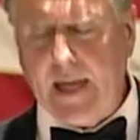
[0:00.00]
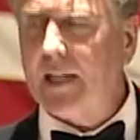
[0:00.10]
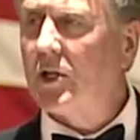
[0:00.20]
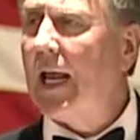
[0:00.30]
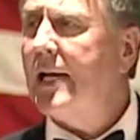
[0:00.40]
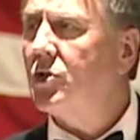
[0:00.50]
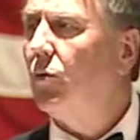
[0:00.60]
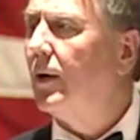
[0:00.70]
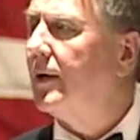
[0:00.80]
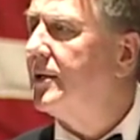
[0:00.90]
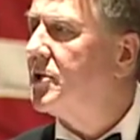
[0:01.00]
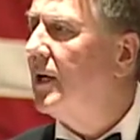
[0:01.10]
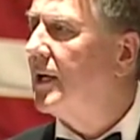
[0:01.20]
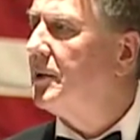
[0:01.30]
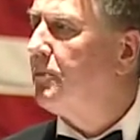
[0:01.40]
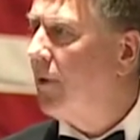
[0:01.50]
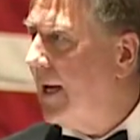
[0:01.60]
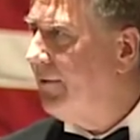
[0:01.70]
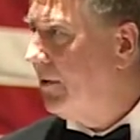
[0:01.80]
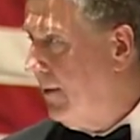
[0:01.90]
And his last words are to
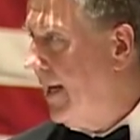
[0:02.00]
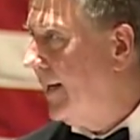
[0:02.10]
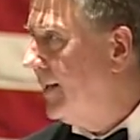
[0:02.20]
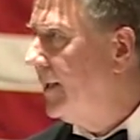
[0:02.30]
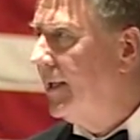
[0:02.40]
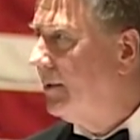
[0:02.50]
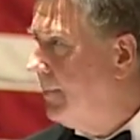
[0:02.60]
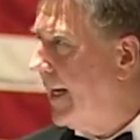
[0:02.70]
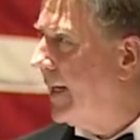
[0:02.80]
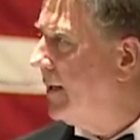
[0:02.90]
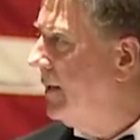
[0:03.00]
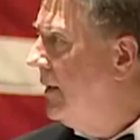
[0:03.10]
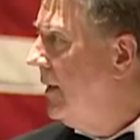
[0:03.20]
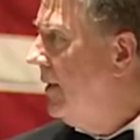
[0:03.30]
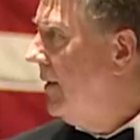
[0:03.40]
Private Ryan, a young man